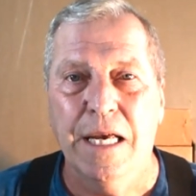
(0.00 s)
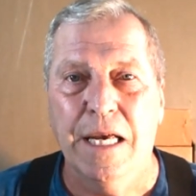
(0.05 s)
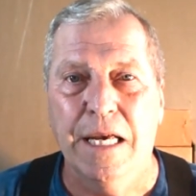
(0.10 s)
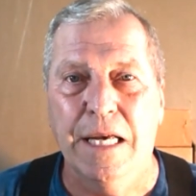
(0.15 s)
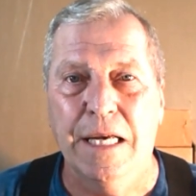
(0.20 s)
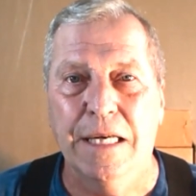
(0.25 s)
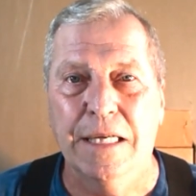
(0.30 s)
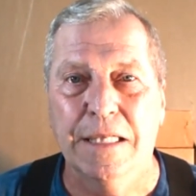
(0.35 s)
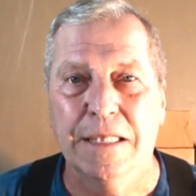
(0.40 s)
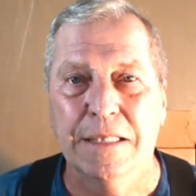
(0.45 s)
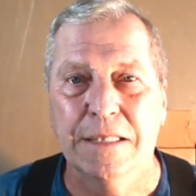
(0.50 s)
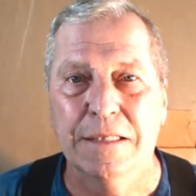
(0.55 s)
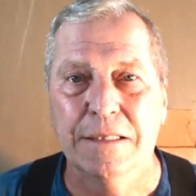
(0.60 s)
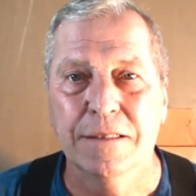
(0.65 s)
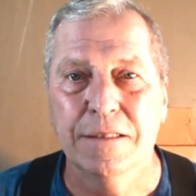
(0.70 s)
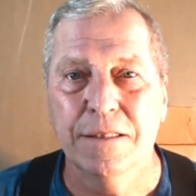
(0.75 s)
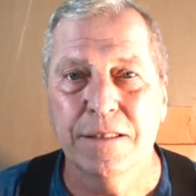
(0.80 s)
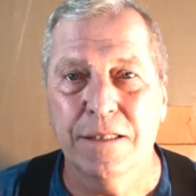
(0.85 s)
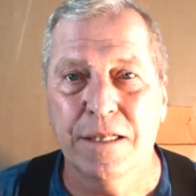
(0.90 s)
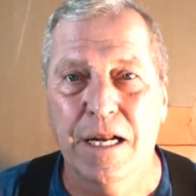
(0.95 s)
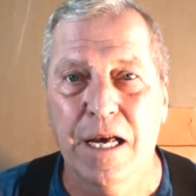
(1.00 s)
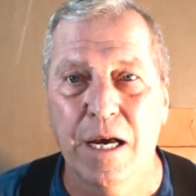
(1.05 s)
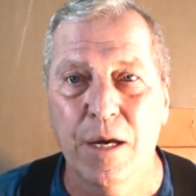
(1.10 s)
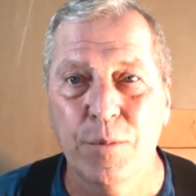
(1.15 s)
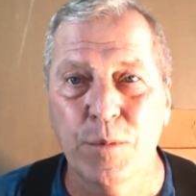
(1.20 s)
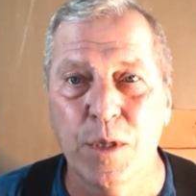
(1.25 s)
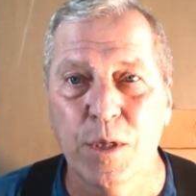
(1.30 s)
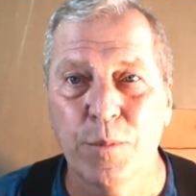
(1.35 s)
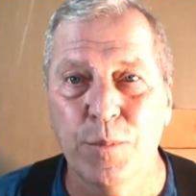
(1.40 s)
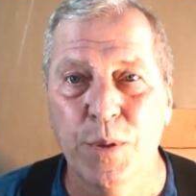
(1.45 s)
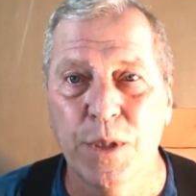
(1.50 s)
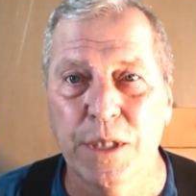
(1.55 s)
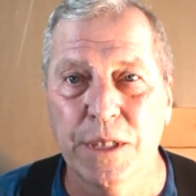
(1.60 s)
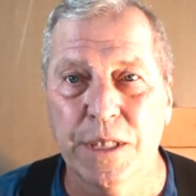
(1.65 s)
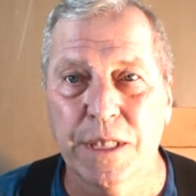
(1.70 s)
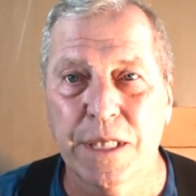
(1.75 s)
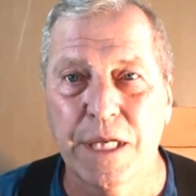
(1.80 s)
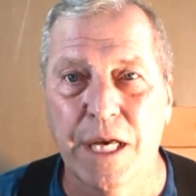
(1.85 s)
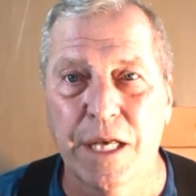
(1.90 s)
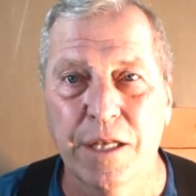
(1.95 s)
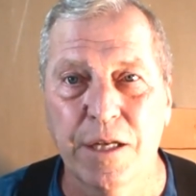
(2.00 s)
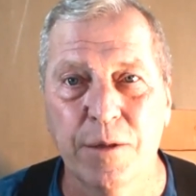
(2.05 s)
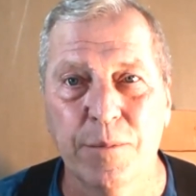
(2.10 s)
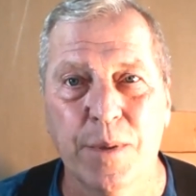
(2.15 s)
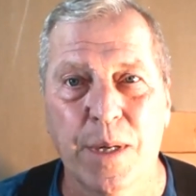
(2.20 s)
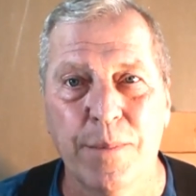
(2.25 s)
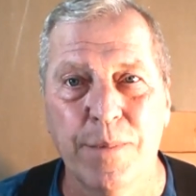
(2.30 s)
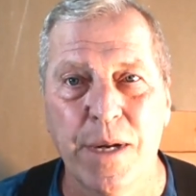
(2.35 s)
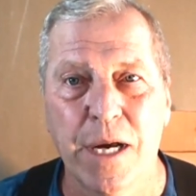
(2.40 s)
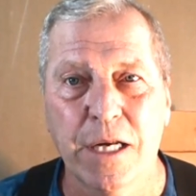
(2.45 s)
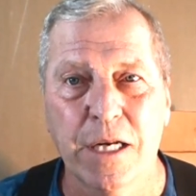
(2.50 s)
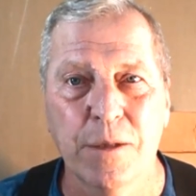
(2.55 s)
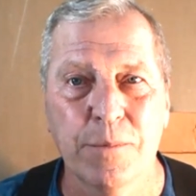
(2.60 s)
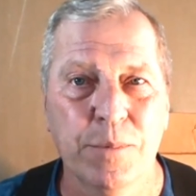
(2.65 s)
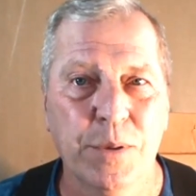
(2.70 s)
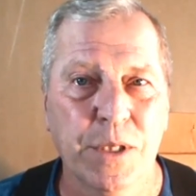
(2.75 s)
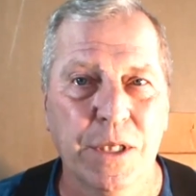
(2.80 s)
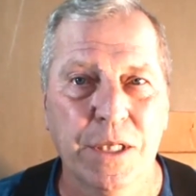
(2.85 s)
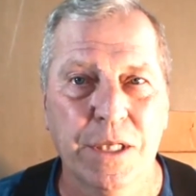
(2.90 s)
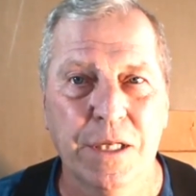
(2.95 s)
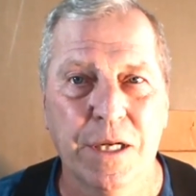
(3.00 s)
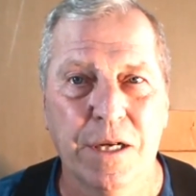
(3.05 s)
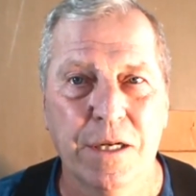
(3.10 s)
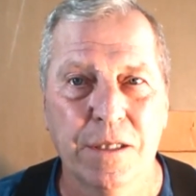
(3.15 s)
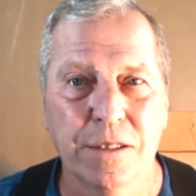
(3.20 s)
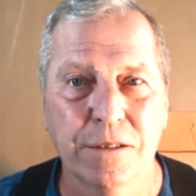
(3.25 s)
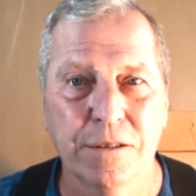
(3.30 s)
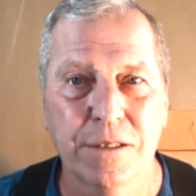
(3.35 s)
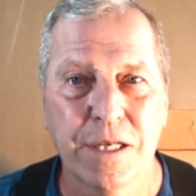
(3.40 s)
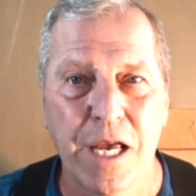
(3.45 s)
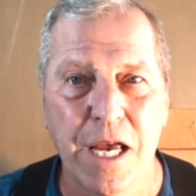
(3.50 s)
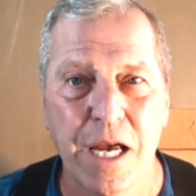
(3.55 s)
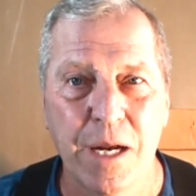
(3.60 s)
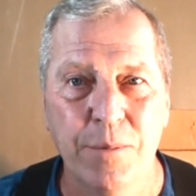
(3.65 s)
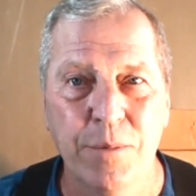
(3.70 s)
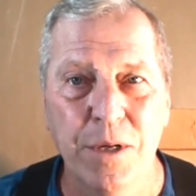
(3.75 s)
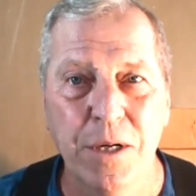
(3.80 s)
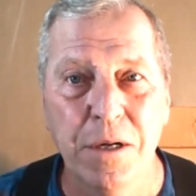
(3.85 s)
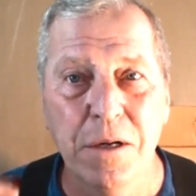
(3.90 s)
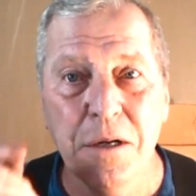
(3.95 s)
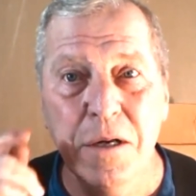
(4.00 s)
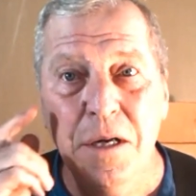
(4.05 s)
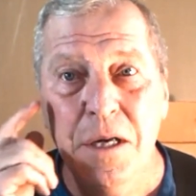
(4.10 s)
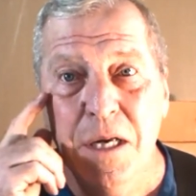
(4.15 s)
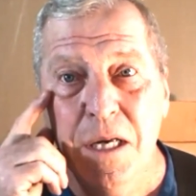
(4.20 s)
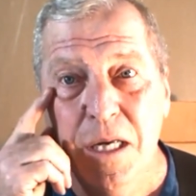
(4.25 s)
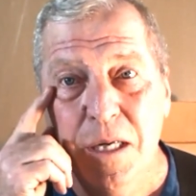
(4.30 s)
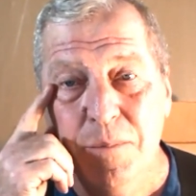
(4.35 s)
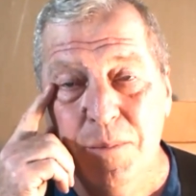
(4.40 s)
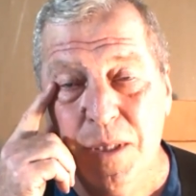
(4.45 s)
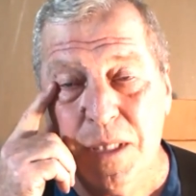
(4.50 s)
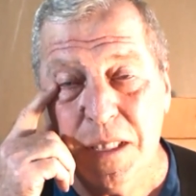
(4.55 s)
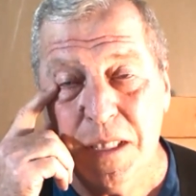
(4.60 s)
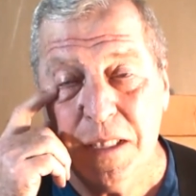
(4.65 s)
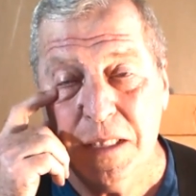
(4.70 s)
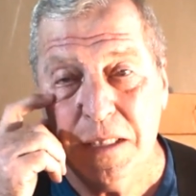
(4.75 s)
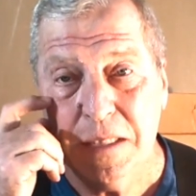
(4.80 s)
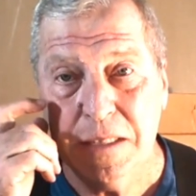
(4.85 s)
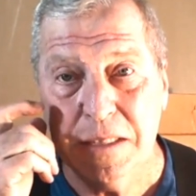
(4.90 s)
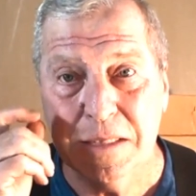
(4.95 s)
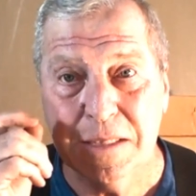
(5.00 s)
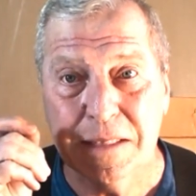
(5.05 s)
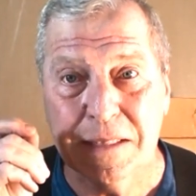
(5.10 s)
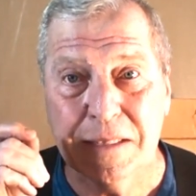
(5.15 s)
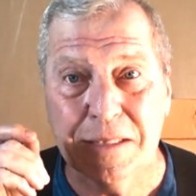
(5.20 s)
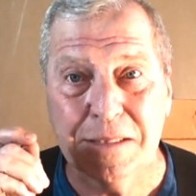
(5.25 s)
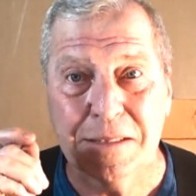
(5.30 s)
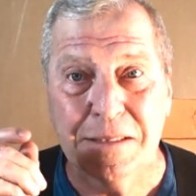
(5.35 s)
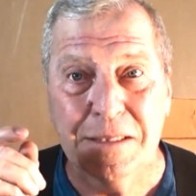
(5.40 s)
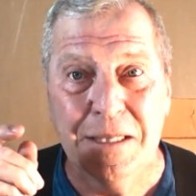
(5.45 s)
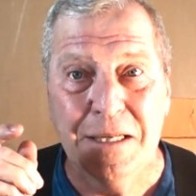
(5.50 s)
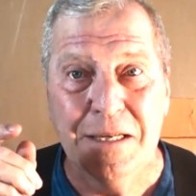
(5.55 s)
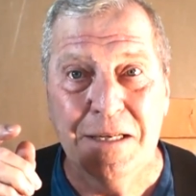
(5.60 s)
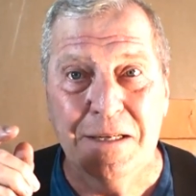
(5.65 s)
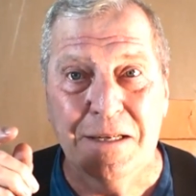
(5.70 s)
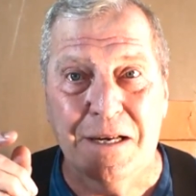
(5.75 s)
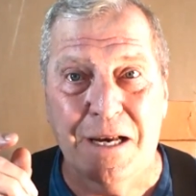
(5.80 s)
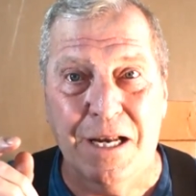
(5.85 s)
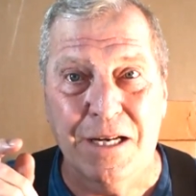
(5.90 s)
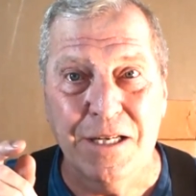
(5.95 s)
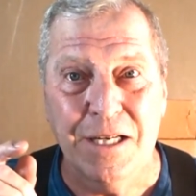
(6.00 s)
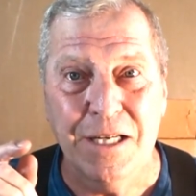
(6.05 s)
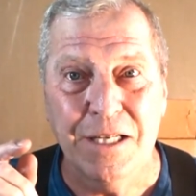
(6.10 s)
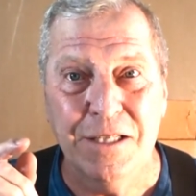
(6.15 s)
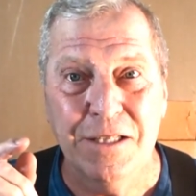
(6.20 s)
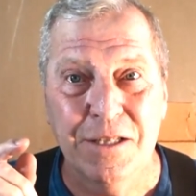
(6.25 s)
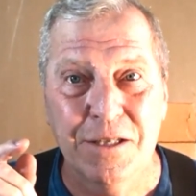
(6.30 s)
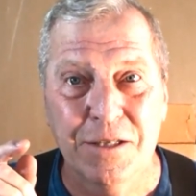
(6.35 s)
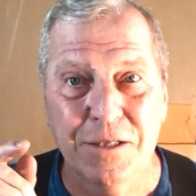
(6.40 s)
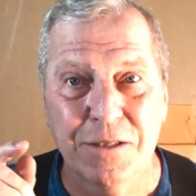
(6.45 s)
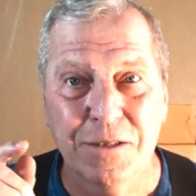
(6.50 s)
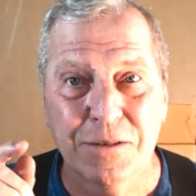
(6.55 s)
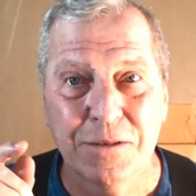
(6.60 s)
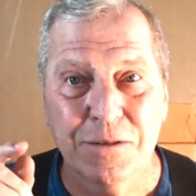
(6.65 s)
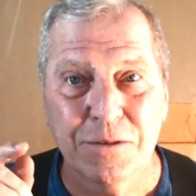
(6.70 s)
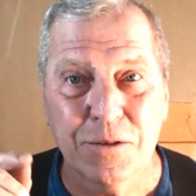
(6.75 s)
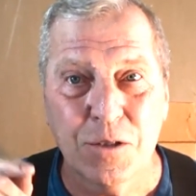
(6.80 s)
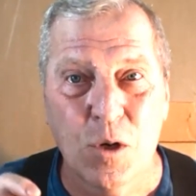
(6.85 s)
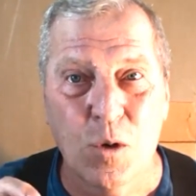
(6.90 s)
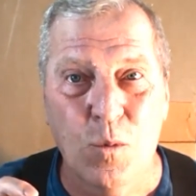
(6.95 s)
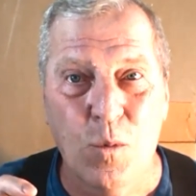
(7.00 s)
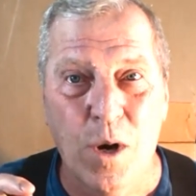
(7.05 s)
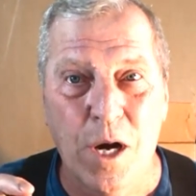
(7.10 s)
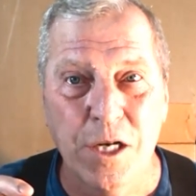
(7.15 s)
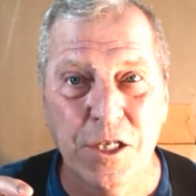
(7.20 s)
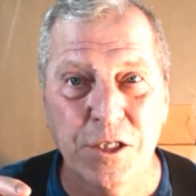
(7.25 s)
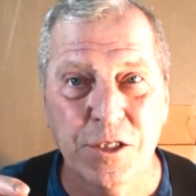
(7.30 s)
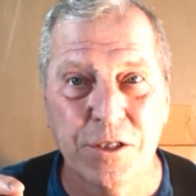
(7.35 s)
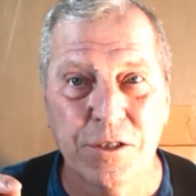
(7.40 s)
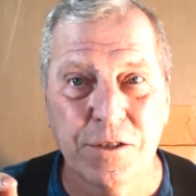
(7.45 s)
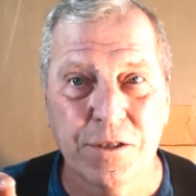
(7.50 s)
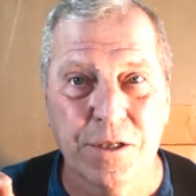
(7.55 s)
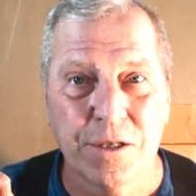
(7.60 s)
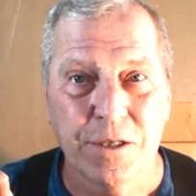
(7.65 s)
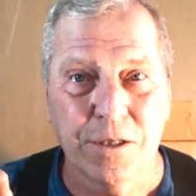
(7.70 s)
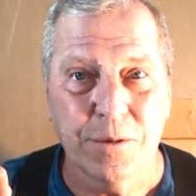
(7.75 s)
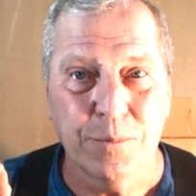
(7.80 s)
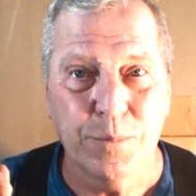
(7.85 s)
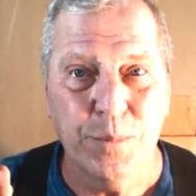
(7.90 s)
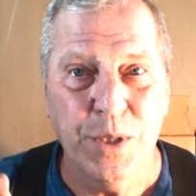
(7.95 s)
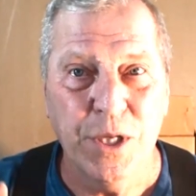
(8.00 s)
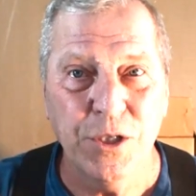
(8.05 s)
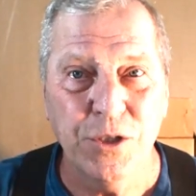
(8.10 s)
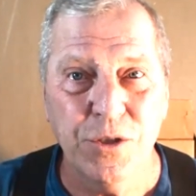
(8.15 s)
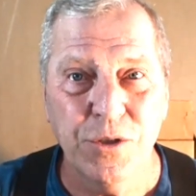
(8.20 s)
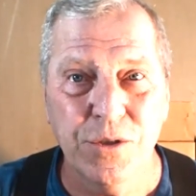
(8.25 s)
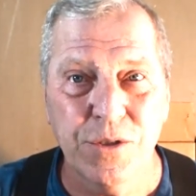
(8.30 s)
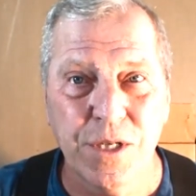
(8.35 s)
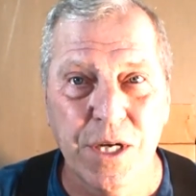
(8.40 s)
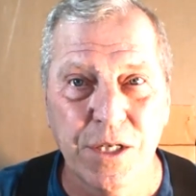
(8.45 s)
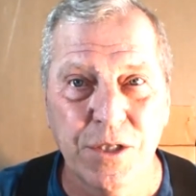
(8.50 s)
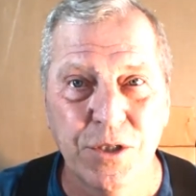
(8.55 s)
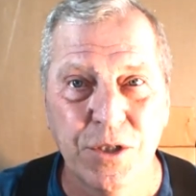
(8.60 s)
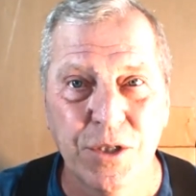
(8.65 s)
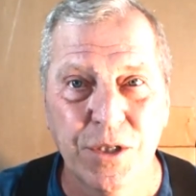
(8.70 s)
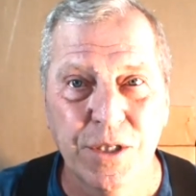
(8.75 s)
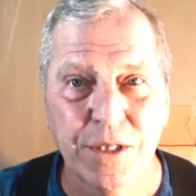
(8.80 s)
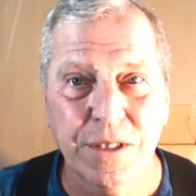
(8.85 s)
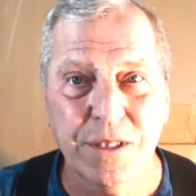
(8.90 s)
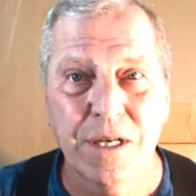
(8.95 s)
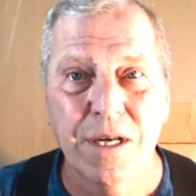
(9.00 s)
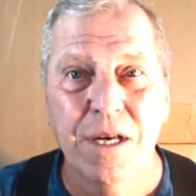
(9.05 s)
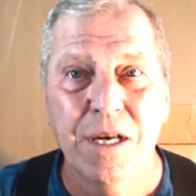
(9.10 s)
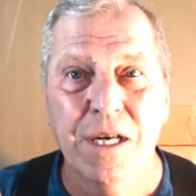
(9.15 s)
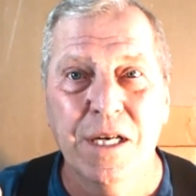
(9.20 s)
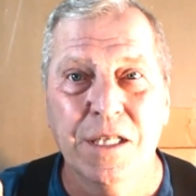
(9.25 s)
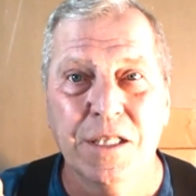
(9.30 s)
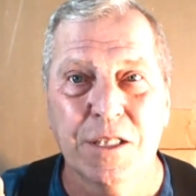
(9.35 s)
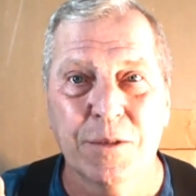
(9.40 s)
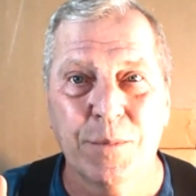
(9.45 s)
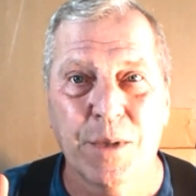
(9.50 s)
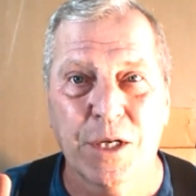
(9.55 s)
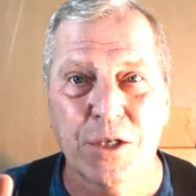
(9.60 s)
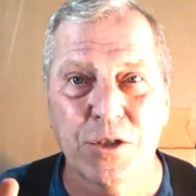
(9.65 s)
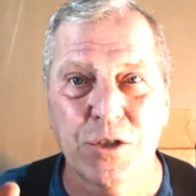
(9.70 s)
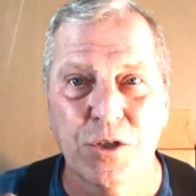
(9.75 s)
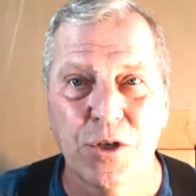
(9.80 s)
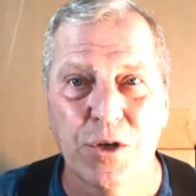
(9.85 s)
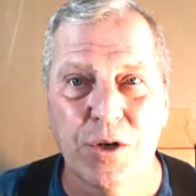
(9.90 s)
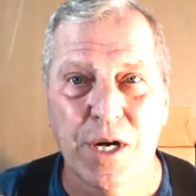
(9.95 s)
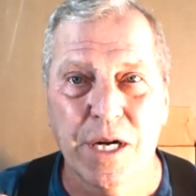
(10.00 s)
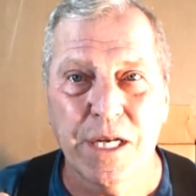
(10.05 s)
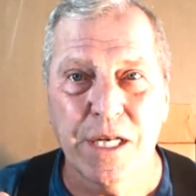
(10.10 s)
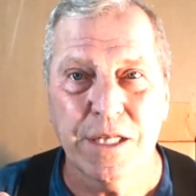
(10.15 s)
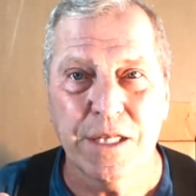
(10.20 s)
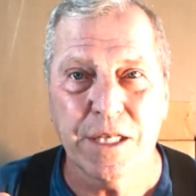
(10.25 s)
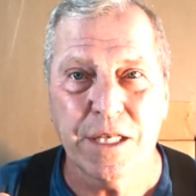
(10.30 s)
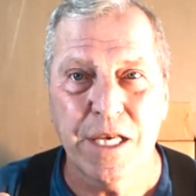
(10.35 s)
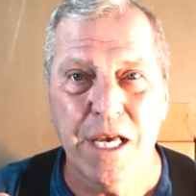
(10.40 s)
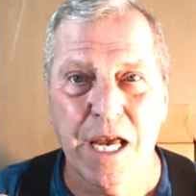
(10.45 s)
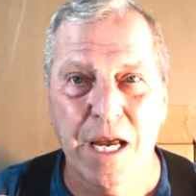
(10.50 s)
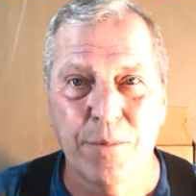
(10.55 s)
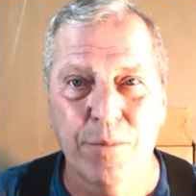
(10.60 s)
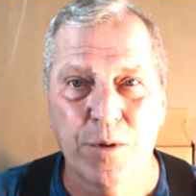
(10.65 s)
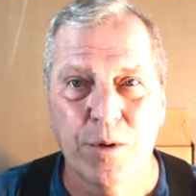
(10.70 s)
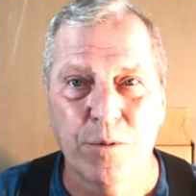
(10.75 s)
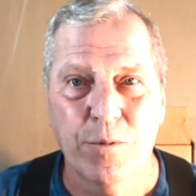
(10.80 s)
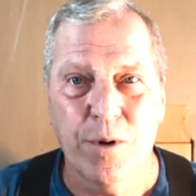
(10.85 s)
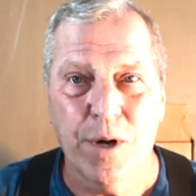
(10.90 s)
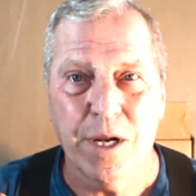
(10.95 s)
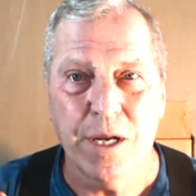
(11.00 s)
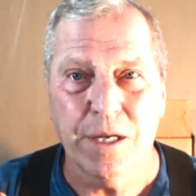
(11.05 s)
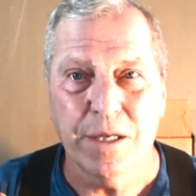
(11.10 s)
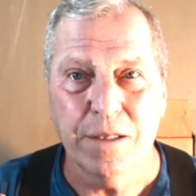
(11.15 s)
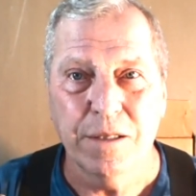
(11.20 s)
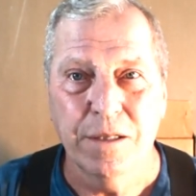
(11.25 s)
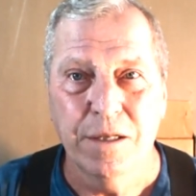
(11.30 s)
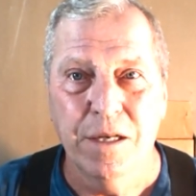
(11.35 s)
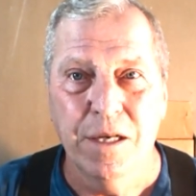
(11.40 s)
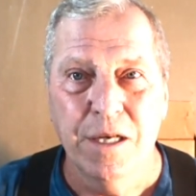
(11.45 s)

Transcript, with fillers: and now I'm going to put it together but I'm not going to put it on camera because I need to go watch the pictures I took to make sure I get the camera right.